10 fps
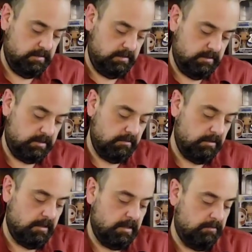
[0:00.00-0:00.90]

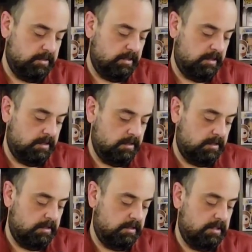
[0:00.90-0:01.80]
Solar number 10, and
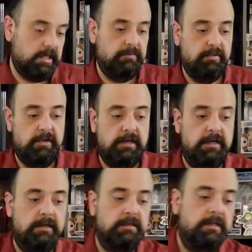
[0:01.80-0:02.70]
the second print
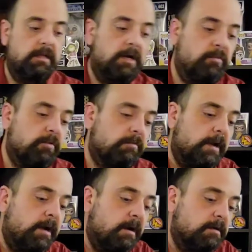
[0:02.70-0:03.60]
is a lot more
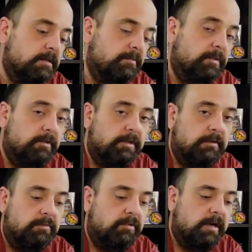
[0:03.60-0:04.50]
rare. Some people don't
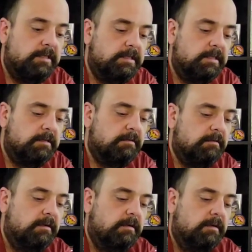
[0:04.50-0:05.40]
price it
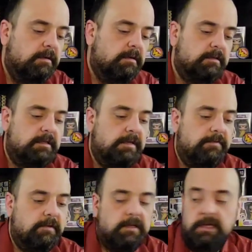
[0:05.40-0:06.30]

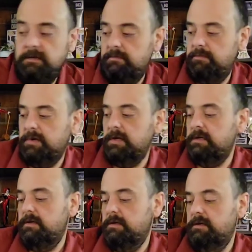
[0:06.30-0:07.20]
differently, but
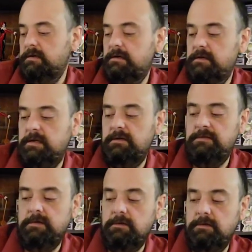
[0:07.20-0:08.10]
if
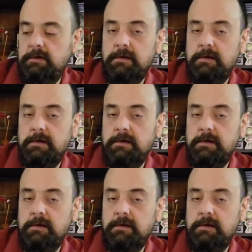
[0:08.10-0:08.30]
you are